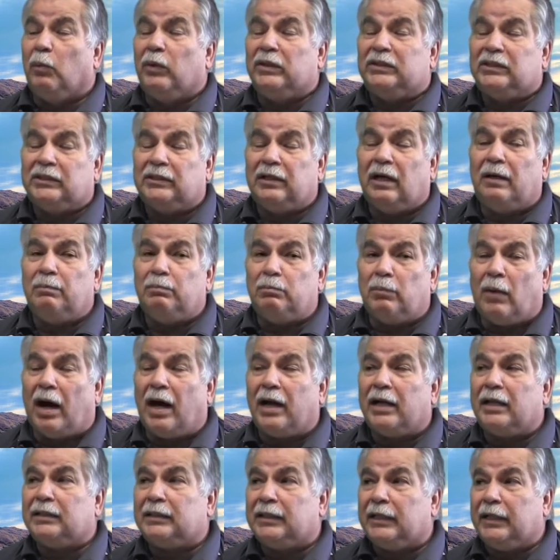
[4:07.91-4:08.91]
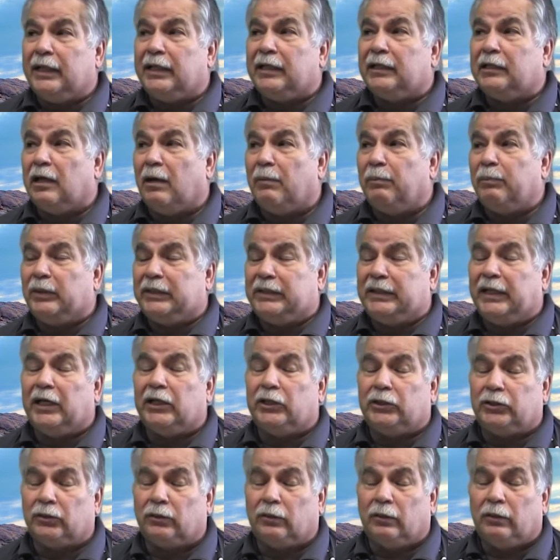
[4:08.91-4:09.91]
with some modest income
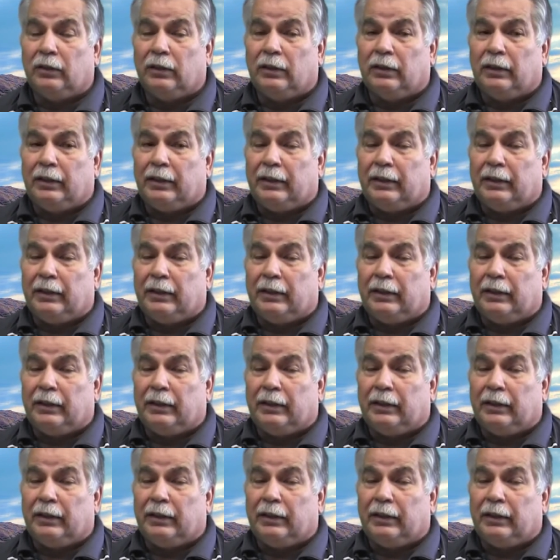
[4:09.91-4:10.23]
potential.